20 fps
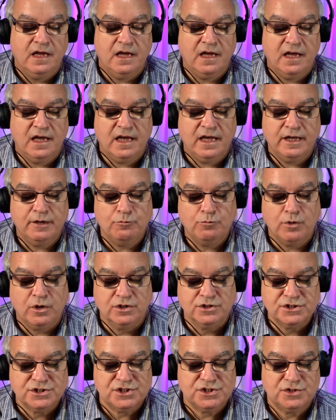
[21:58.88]
I
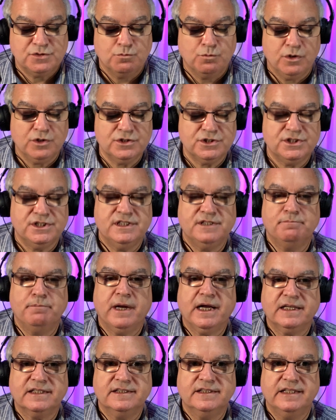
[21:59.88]
once is
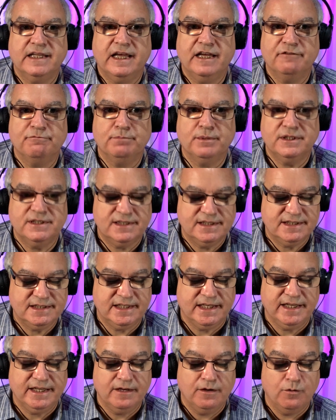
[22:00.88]
back to the F plus the
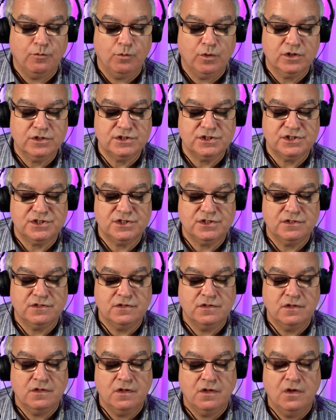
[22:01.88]
C, once
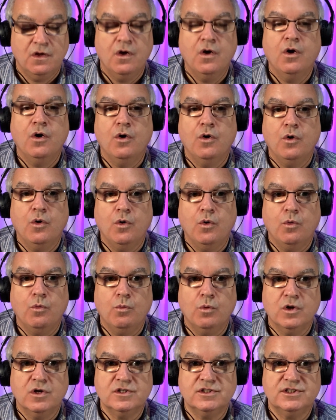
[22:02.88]

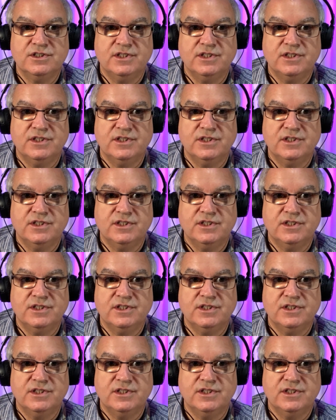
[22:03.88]
was